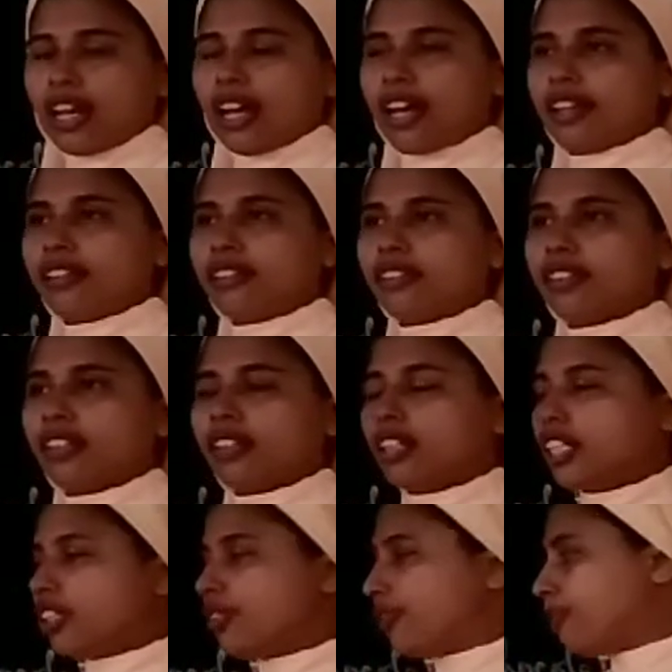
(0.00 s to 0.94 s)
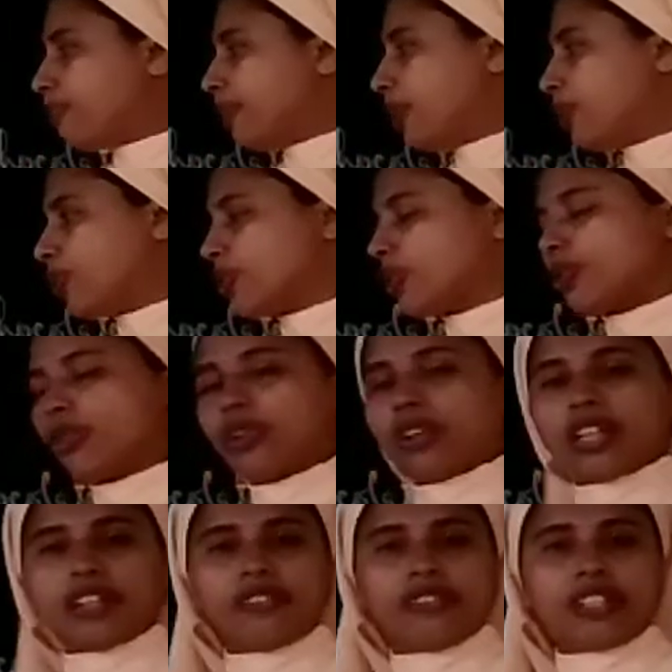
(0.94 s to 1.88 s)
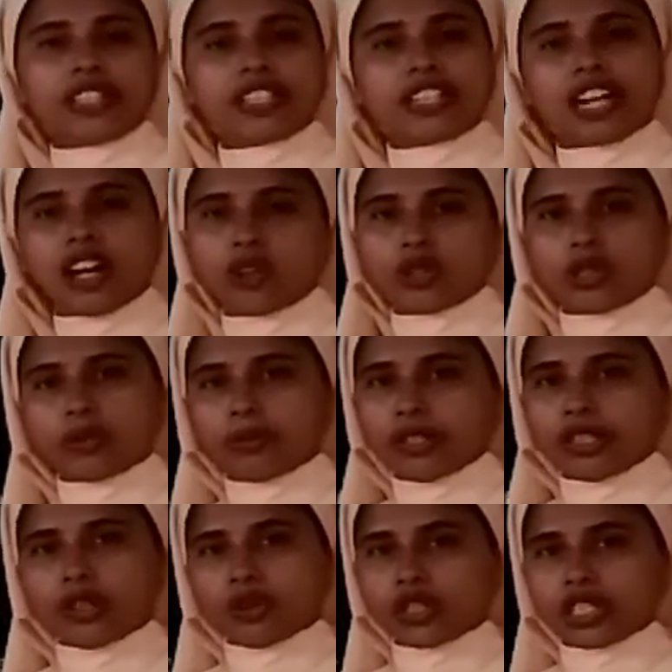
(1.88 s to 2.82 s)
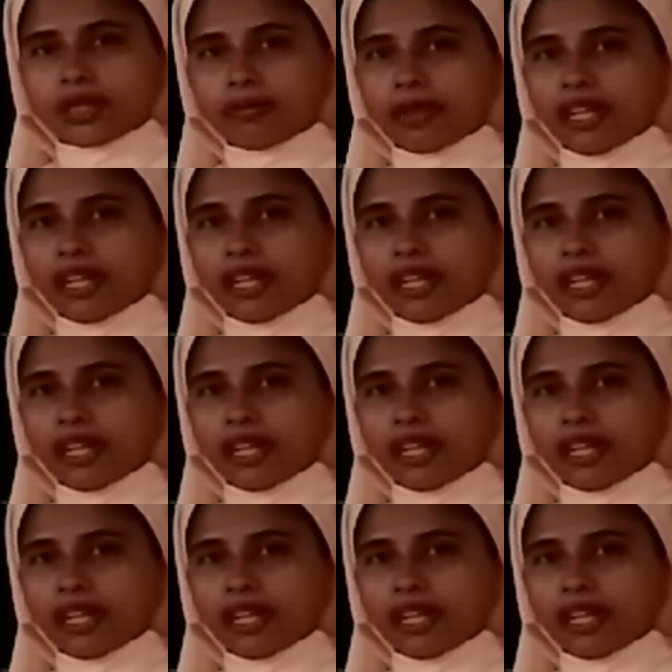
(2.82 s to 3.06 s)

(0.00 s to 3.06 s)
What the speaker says: and it will be used only with countable nouns.